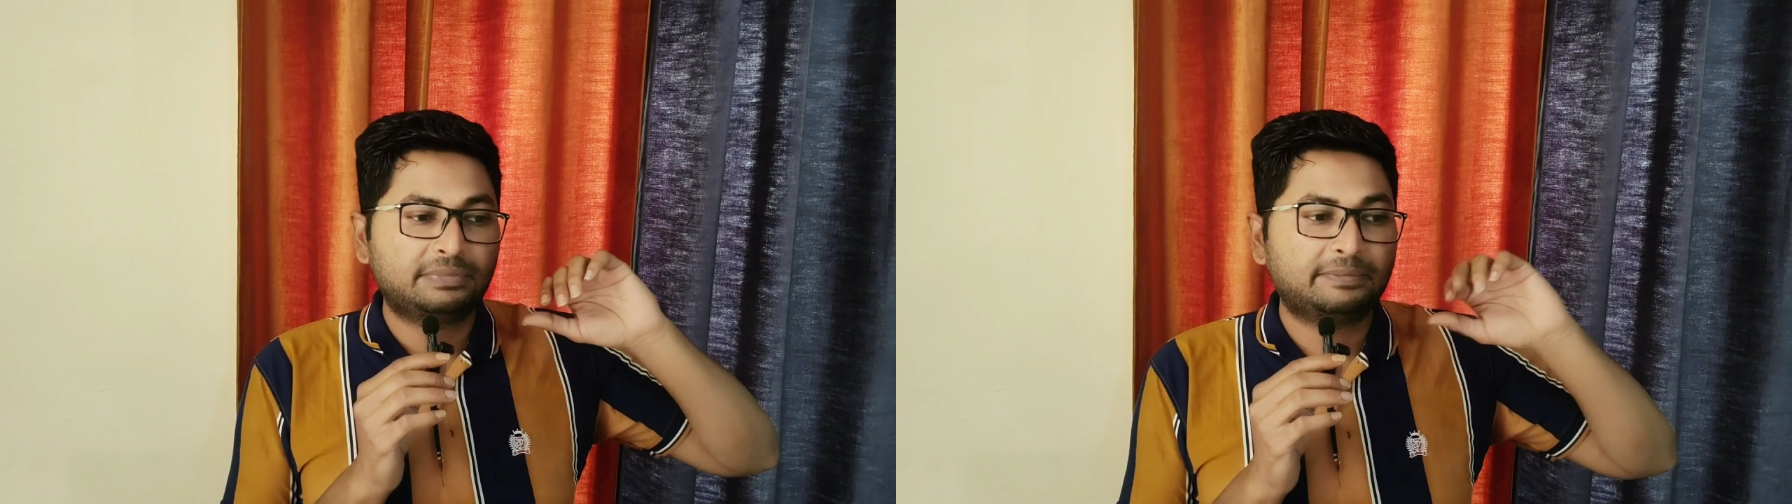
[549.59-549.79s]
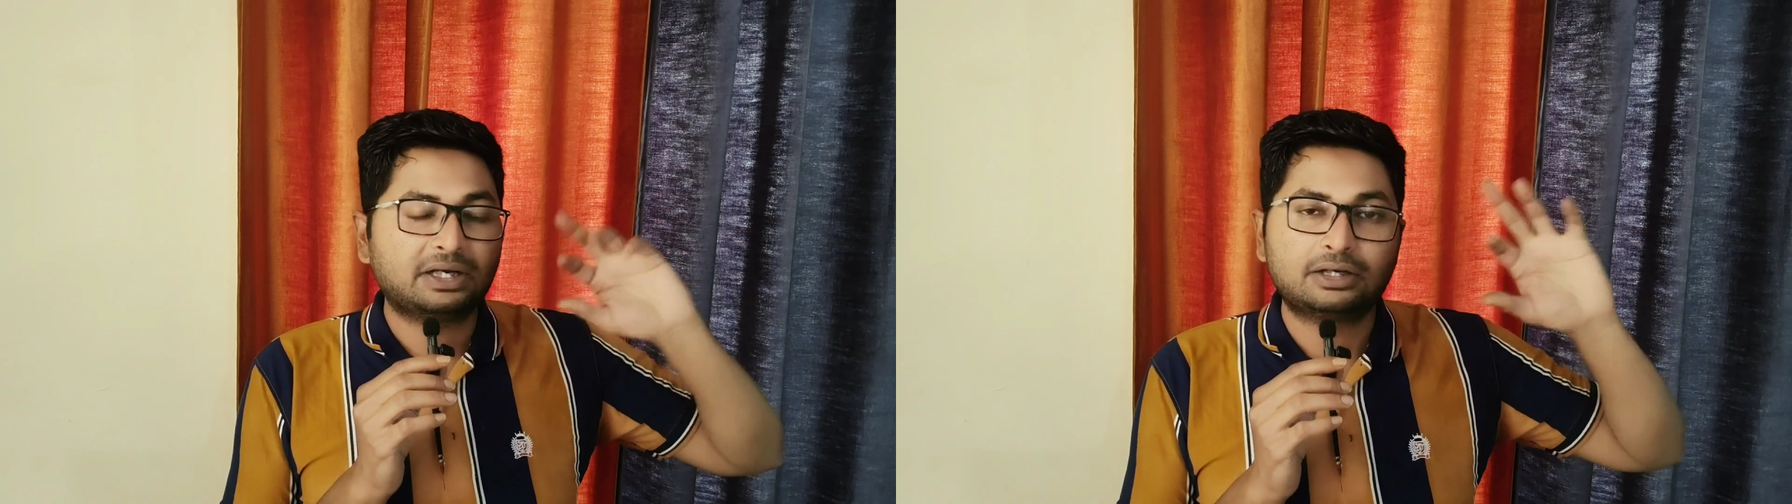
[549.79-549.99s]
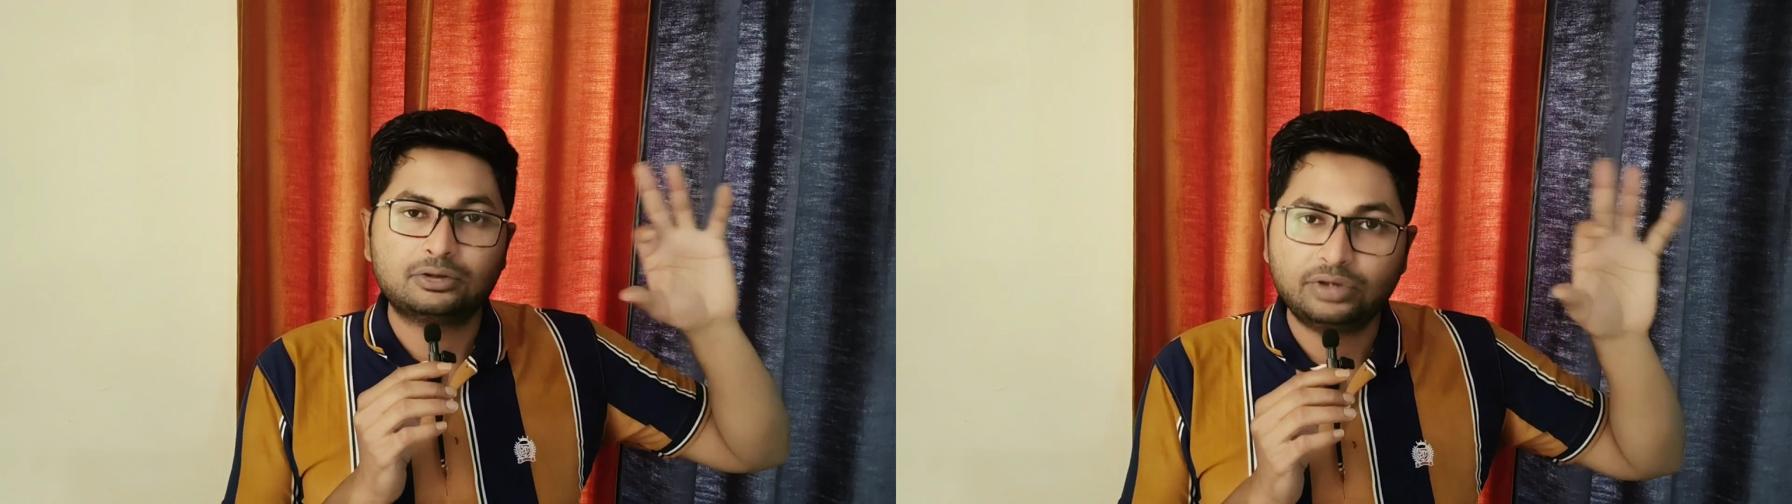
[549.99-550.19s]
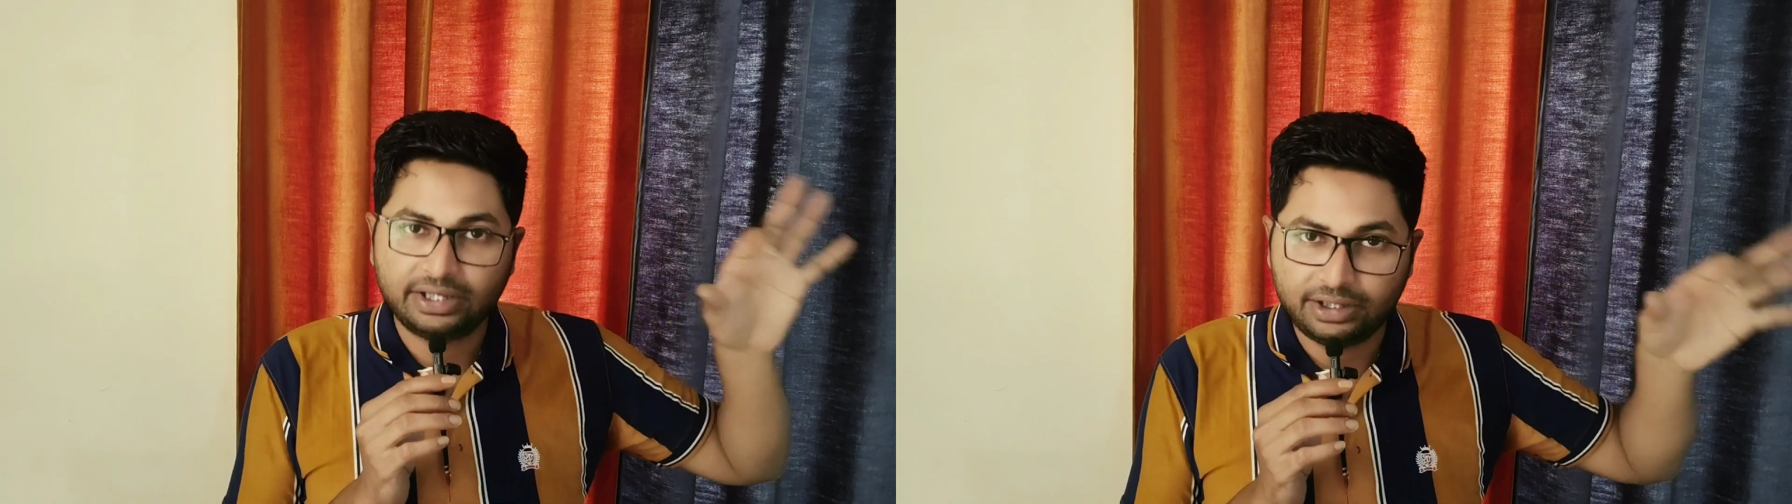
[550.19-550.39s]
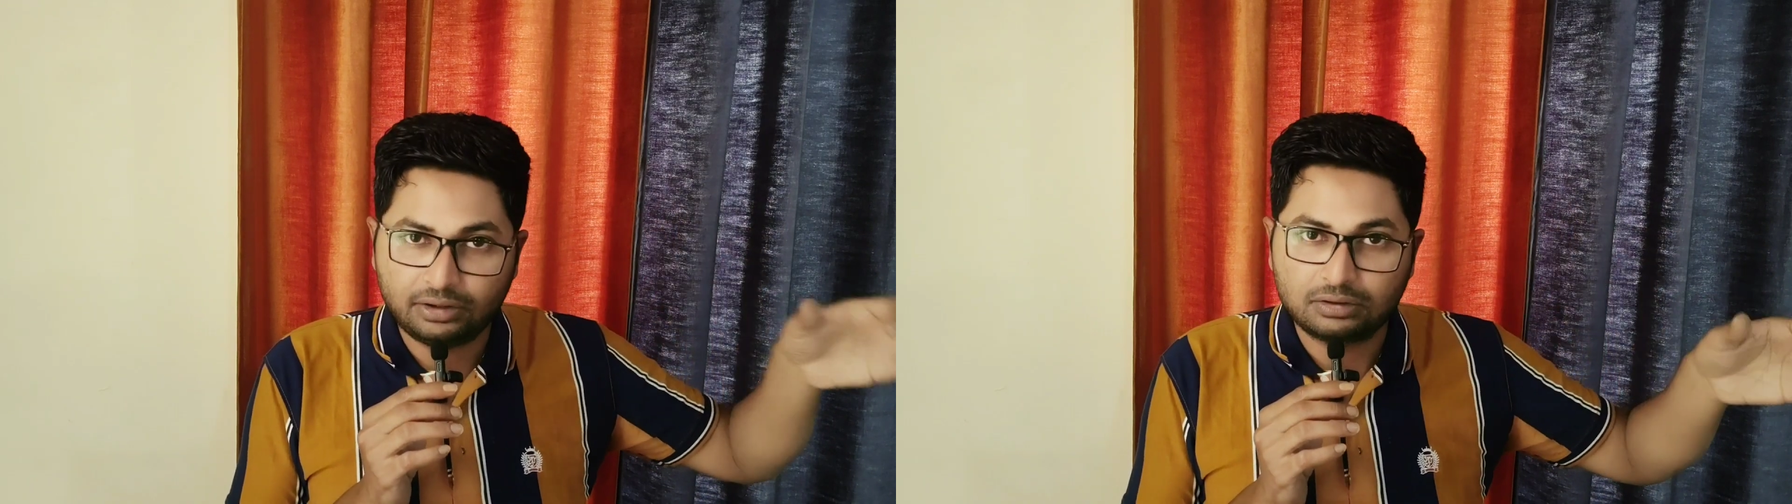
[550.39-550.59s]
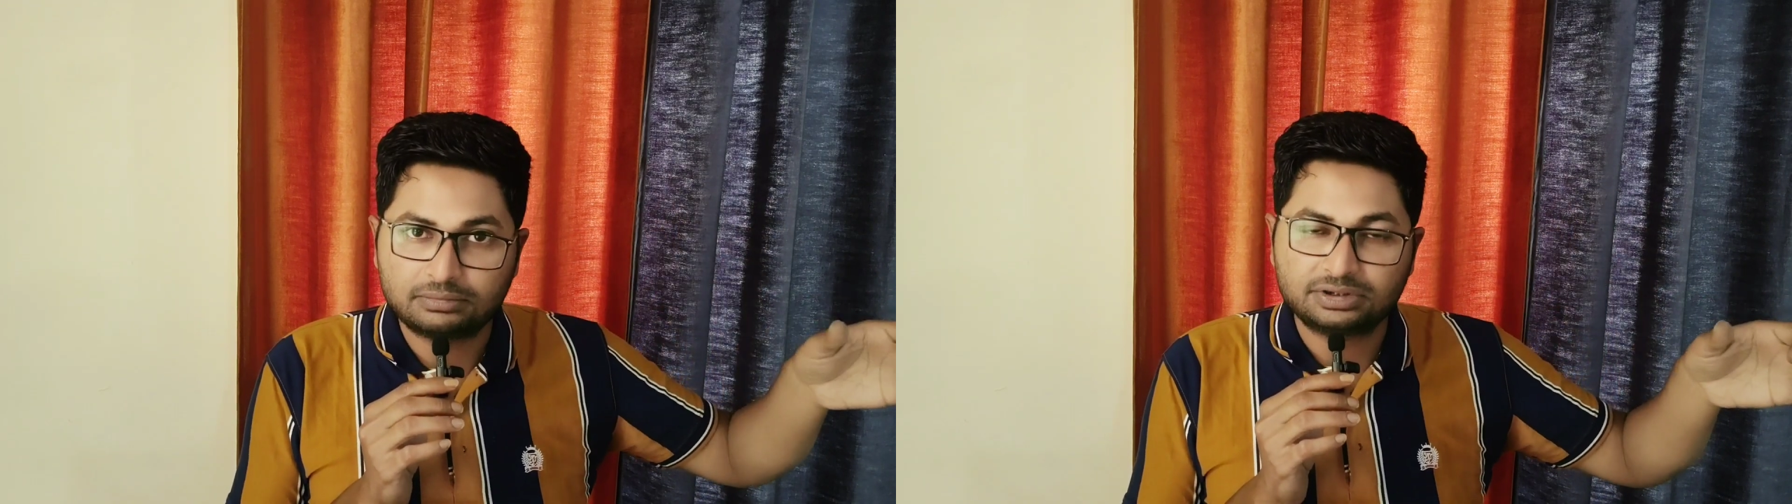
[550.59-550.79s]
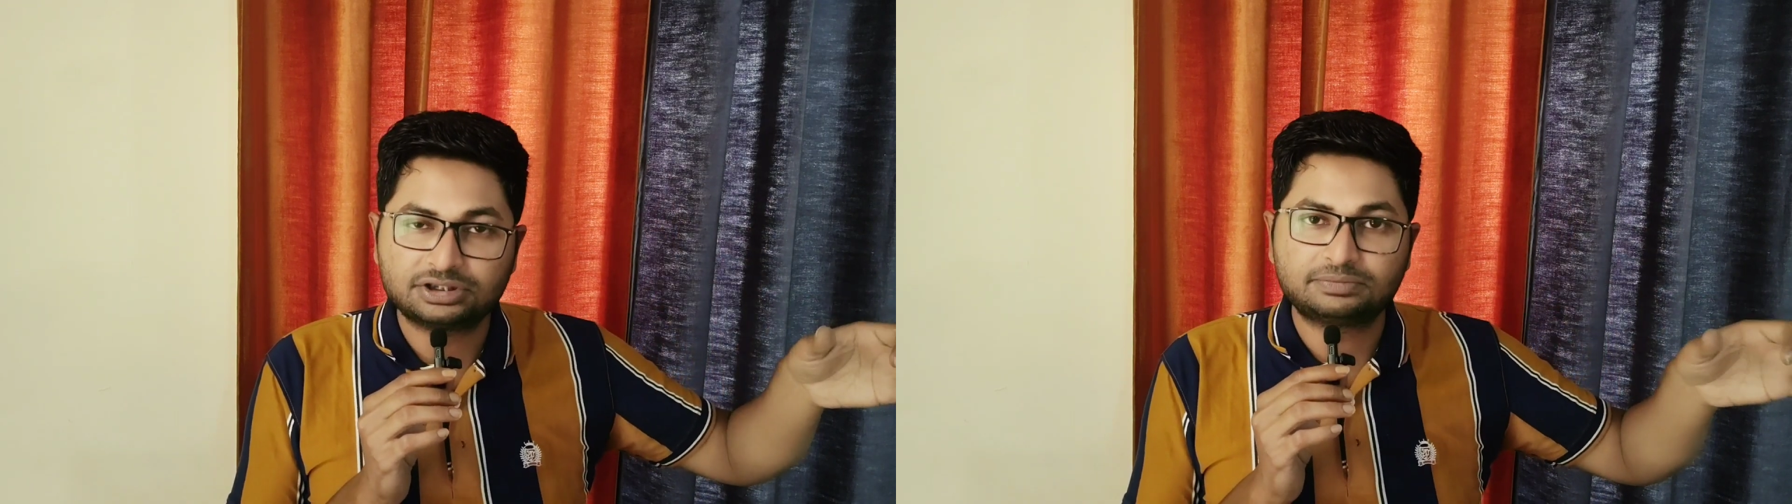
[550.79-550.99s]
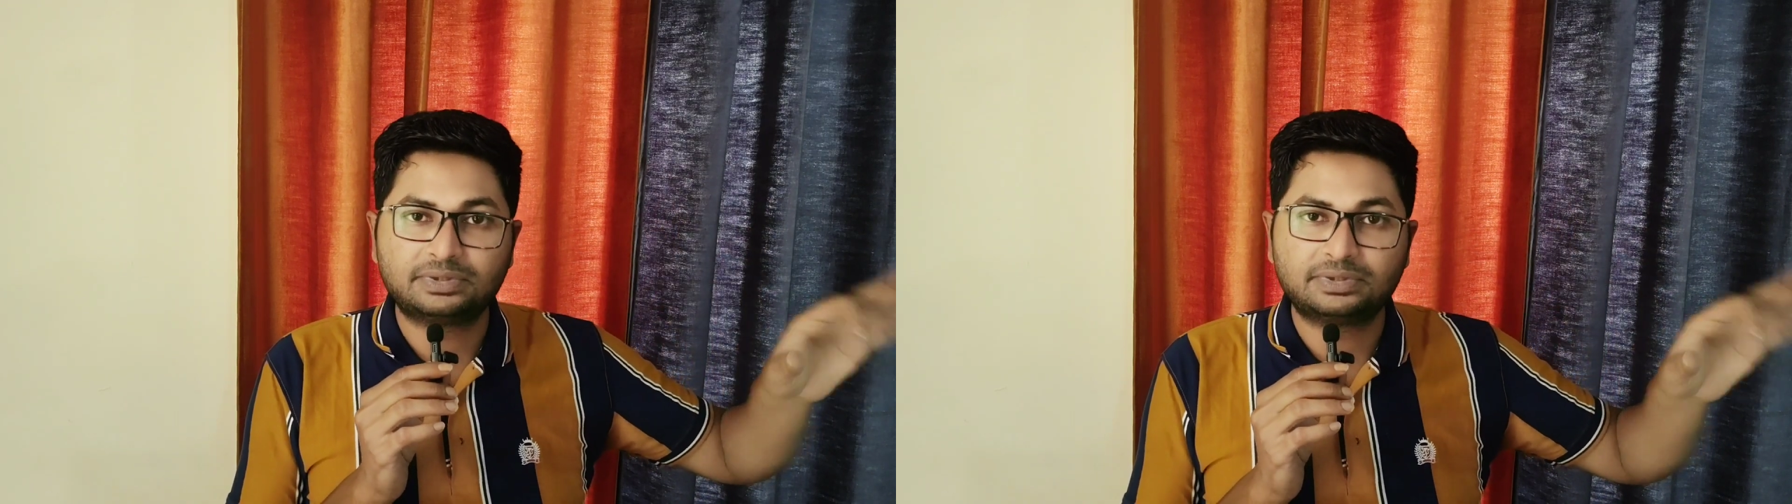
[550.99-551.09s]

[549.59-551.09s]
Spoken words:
People are doing e-commerce,